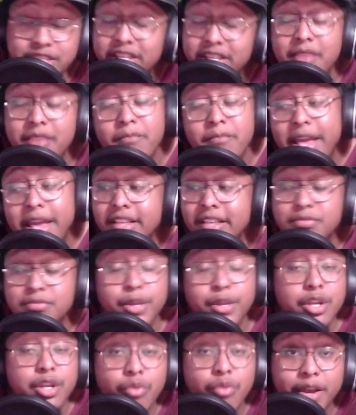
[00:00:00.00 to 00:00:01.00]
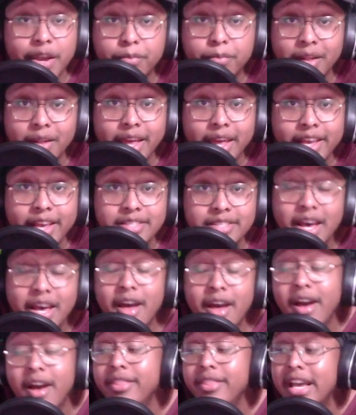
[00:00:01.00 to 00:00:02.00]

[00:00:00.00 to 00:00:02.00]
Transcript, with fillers: He didn't make as many great plays. Uh,